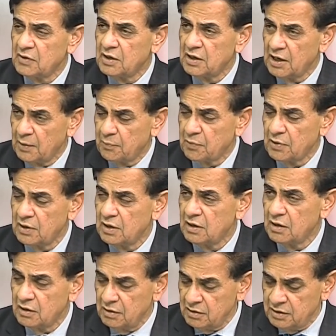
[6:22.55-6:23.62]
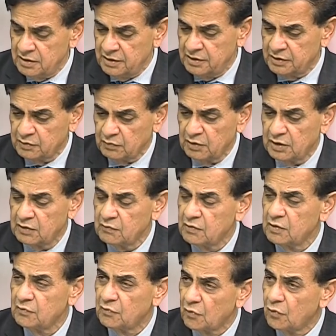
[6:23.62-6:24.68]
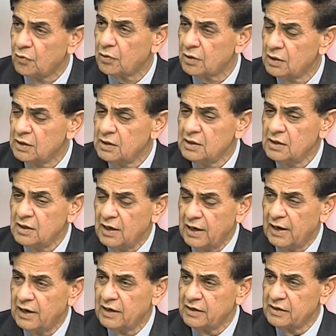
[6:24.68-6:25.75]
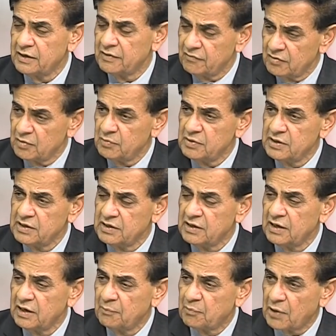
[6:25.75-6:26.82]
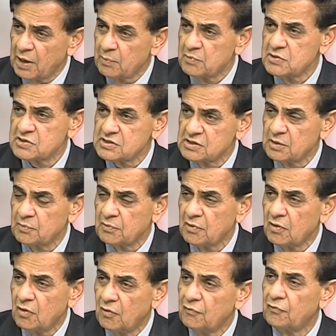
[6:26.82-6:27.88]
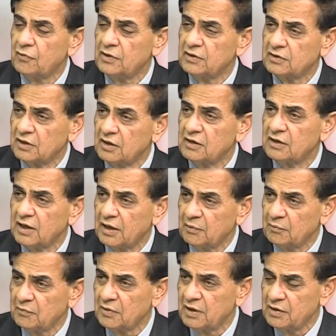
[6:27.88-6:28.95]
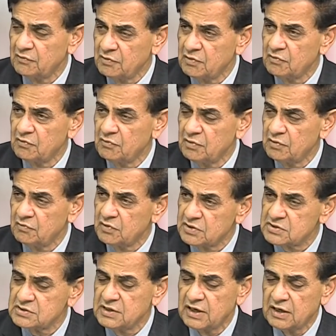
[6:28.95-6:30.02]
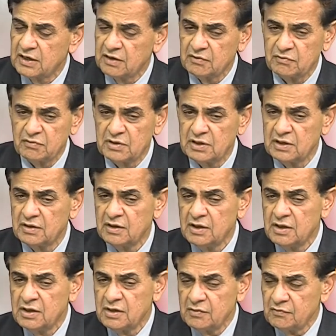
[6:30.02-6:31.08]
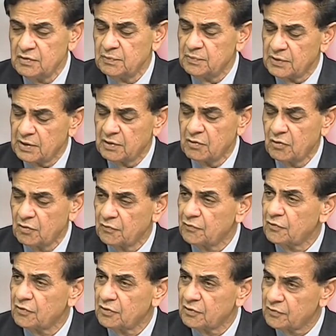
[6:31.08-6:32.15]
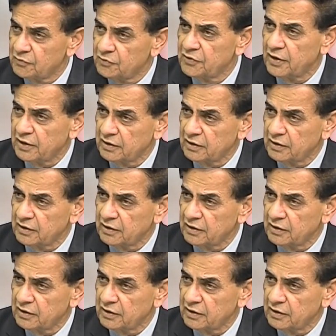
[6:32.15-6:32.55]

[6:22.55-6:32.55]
April 2024. And he will be a prime minister, hopefully third time. And we wish that, and we pray God for that.